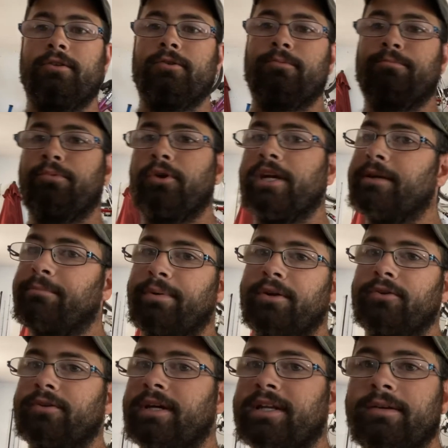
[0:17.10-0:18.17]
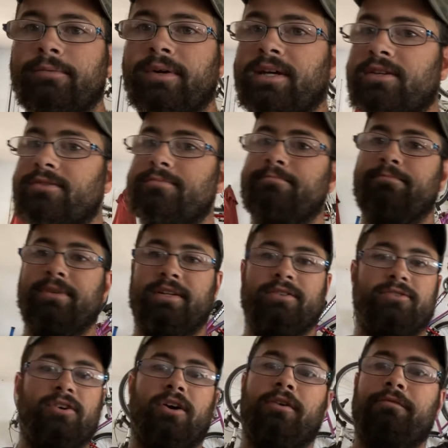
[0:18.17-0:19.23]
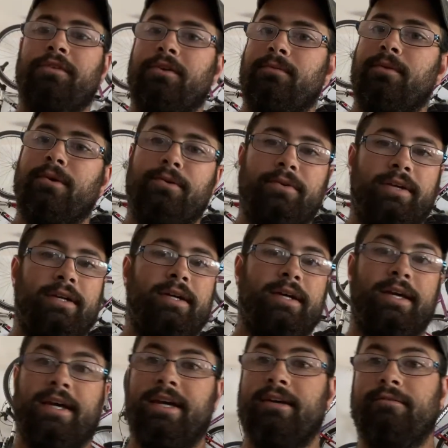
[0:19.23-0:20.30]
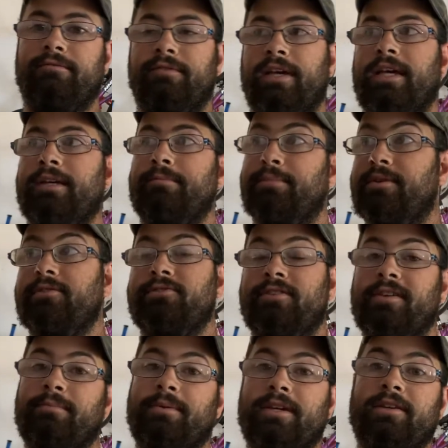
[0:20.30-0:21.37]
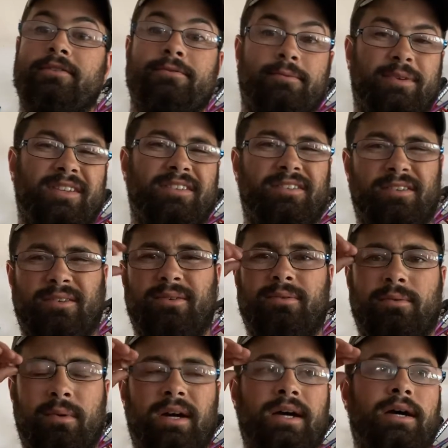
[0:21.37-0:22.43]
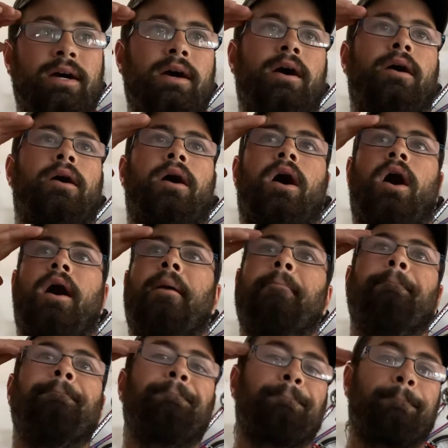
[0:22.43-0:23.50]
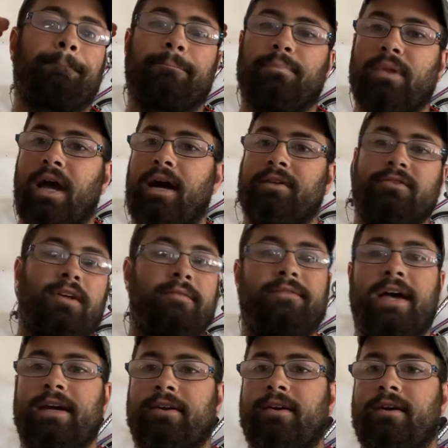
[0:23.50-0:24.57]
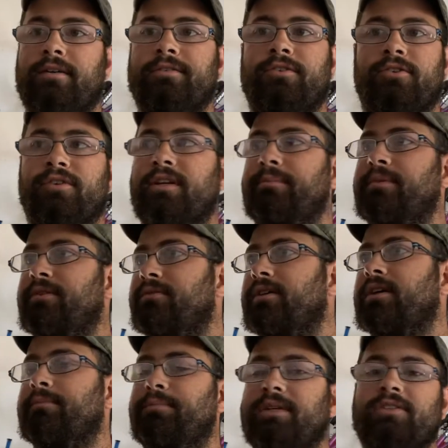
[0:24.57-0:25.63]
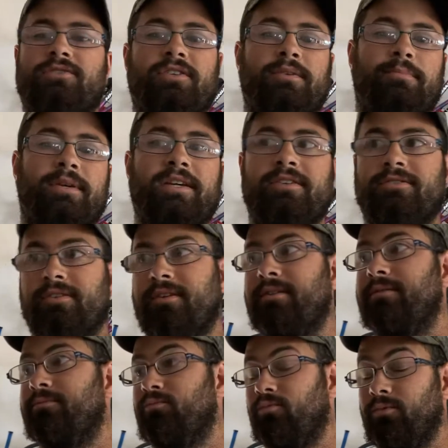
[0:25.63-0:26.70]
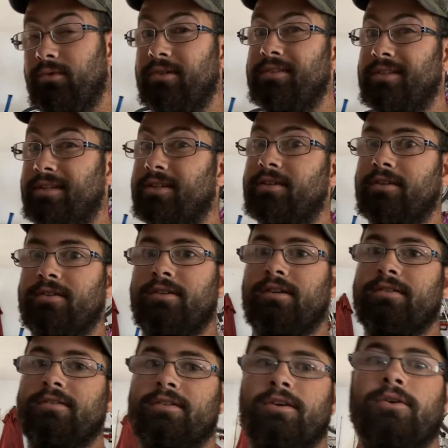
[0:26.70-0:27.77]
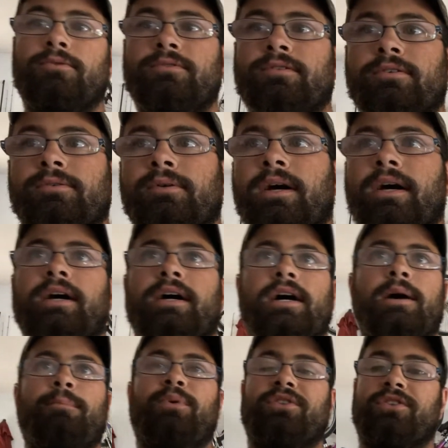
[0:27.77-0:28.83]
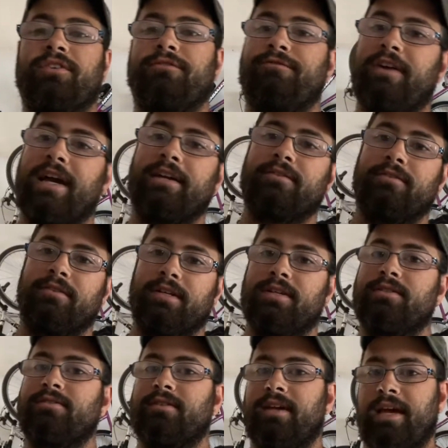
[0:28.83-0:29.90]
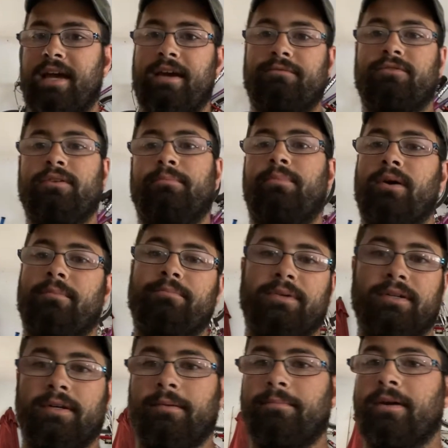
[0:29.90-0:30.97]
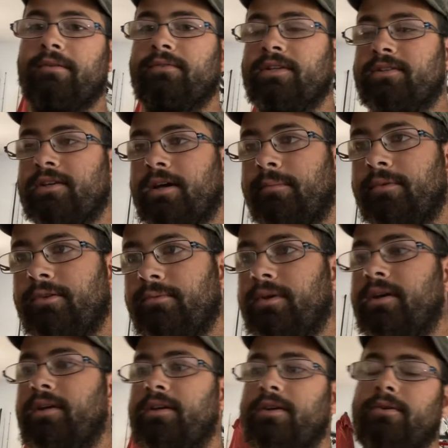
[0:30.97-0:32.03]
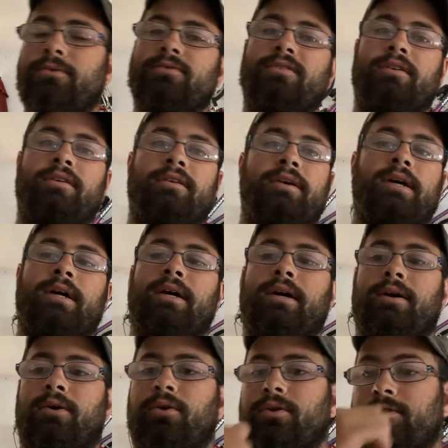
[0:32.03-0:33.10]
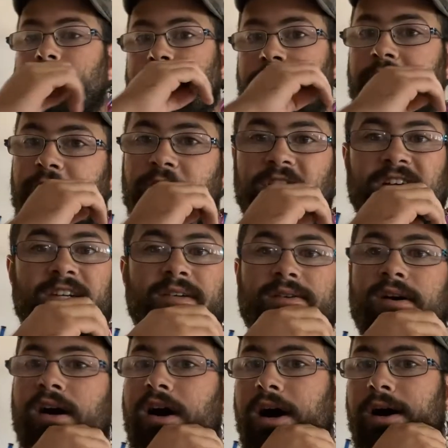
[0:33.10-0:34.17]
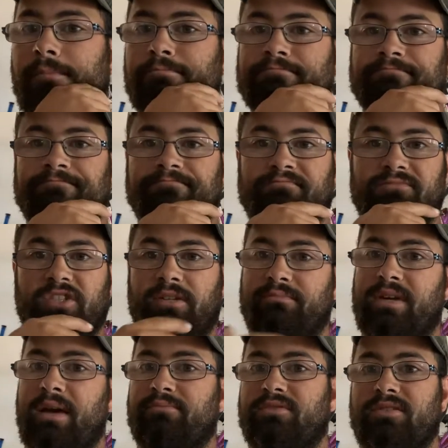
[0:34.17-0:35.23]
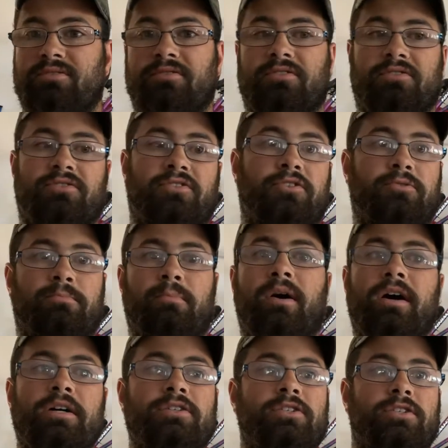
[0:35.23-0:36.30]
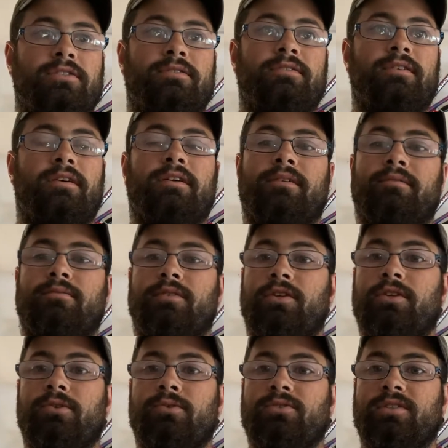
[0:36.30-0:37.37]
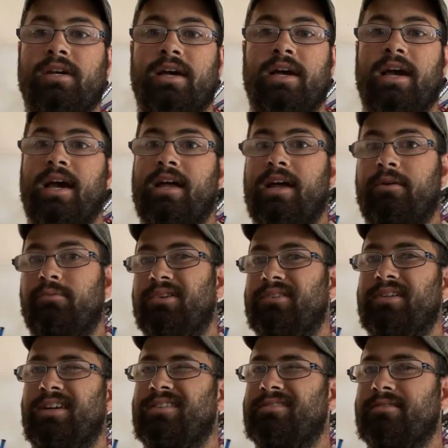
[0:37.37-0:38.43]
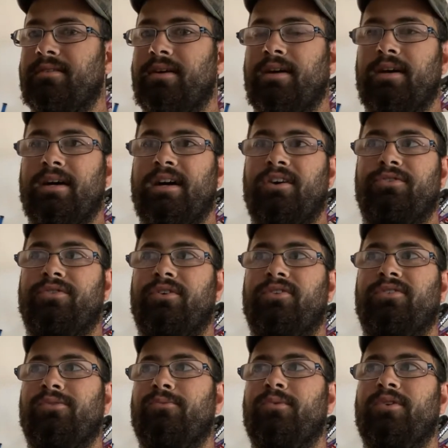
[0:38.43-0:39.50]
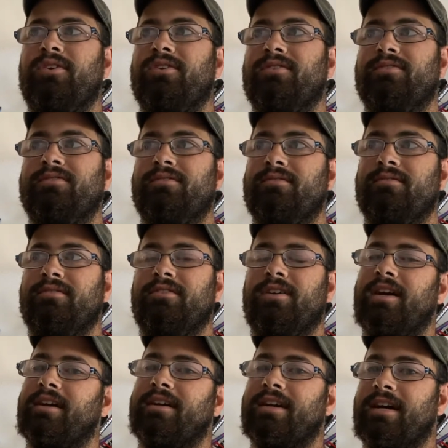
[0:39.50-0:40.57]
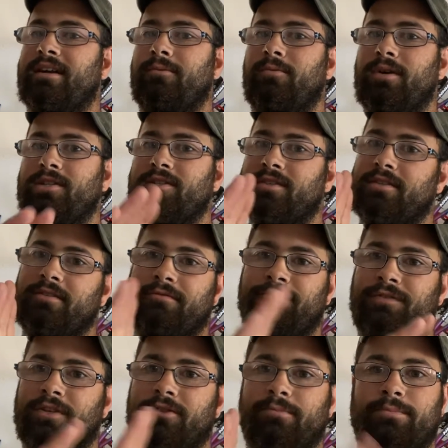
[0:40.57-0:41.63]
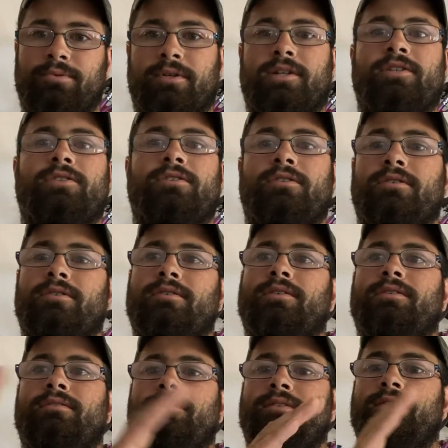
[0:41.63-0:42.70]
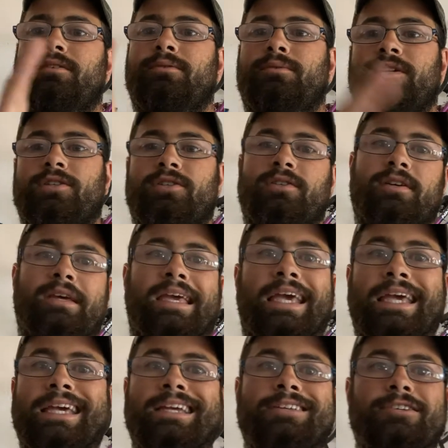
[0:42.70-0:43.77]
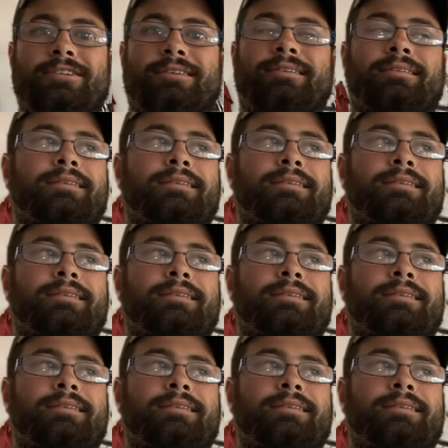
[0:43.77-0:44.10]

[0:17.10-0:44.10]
brake barrel anyways, because all of you know that I have a PCP 22. I love that gun, don't get me wrong. PCPs are really a good gun to go to, but the factor is to have to pump it up every time you want to use it or shoot it. Sometimes it's just too much to use. And I realize out there in the woods, you got to kind of watch the fill pressure and watch the gauge, and